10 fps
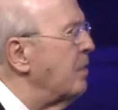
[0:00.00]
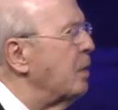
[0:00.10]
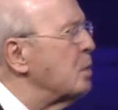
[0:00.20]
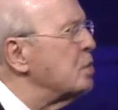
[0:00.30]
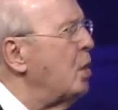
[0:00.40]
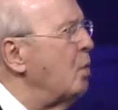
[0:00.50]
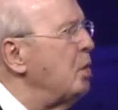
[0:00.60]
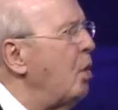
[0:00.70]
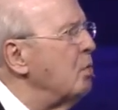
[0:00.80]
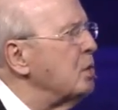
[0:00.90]
There was no
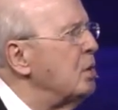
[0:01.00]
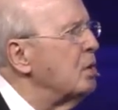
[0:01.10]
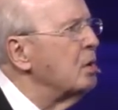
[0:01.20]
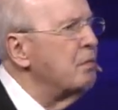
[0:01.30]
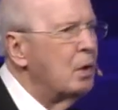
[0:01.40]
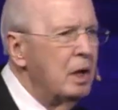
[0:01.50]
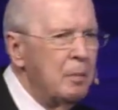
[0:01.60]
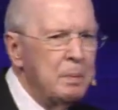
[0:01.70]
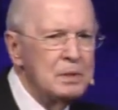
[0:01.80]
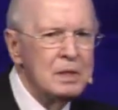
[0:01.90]
known cure for
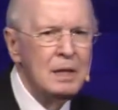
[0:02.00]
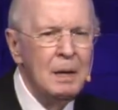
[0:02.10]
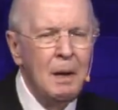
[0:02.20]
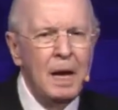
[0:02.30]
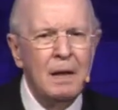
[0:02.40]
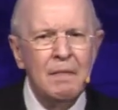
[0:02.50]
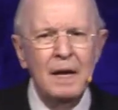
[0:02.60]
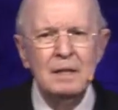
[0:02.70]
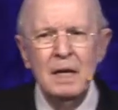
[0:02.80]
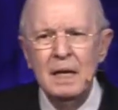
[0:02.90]
leprosy in
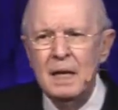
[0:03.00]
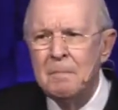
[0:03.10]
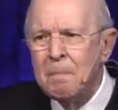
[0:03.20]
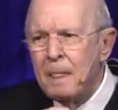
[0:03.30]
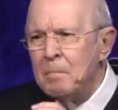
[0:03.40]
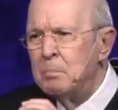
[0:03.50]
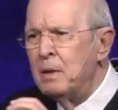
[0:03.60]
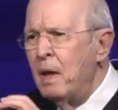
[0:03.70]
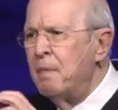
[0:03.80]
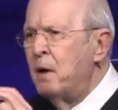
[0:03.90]
that day,
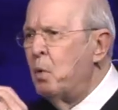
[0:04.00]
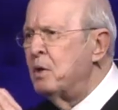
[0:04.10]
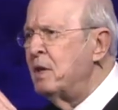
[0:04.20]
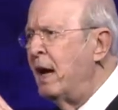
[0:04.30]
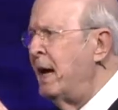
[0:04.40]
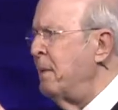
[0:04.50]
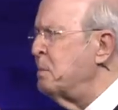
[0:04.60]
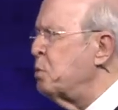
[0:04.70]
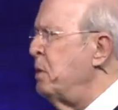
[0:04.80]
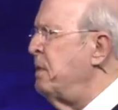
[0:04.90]
but there were
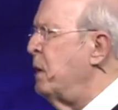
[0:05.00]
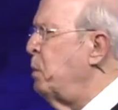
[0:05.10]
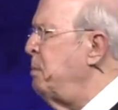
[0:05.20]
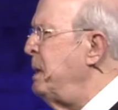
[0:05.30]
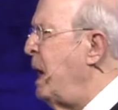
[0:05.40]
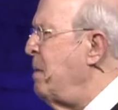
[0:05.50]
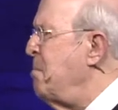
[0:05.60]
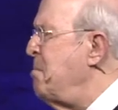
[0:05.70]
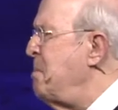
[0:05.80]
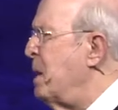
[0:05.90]
times when there would be a
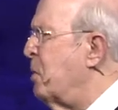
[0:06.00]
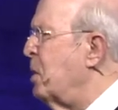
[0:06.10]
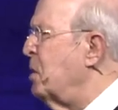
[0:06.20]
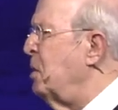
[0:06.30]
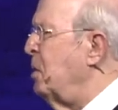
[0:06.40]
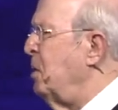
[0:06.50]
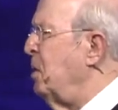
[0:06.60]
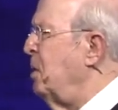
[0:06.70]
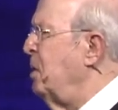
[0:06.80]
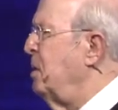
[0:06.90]
miracle.